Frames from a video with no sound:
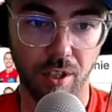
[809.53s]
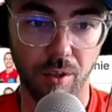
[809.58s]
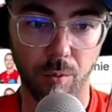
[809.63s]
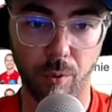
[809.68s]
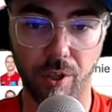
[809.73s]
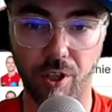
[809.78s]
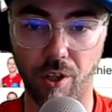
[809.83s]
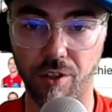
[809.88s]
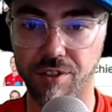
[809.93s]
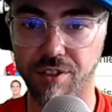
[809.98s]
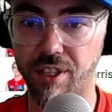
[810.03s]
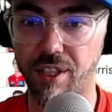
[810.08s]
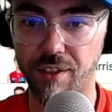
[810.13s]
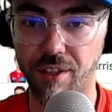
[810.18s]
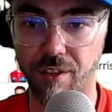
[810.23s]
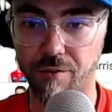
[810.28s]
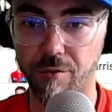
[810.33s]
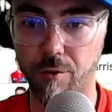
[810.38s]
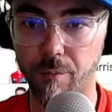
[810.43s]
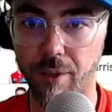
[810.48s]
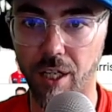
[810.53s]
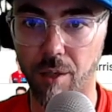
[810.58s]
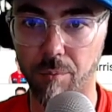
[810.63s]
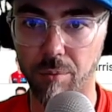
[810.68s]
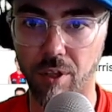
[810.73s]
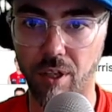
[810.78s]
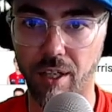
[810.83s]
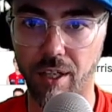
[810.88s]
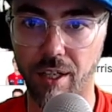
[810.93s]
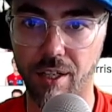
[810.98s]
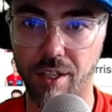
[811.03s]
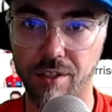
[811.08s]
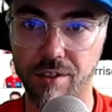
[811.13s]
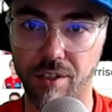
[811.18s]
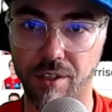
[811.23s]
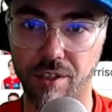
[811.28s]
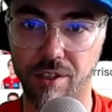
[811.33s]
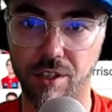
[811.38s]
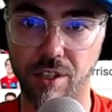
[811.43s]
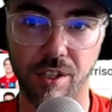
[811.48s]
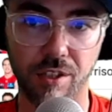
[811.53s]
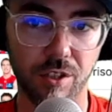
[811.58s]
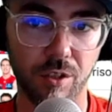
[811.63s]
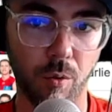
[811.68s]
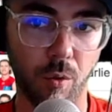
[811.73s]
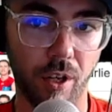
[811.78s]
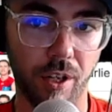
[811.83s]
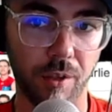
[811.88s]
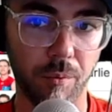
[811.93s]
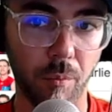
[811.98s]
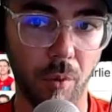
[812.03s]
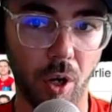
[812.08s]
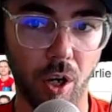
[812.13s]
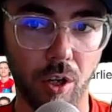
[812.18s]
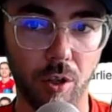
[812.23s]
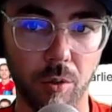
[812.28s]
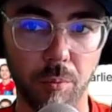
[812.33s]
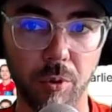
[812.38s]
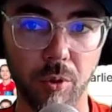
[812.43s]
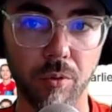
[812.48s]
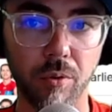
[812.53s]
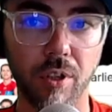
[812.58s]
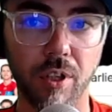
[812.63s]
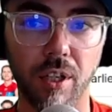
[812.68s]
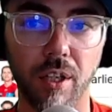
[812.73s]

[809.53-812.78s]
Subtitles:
we don't see that from our players, and it's quite admirable.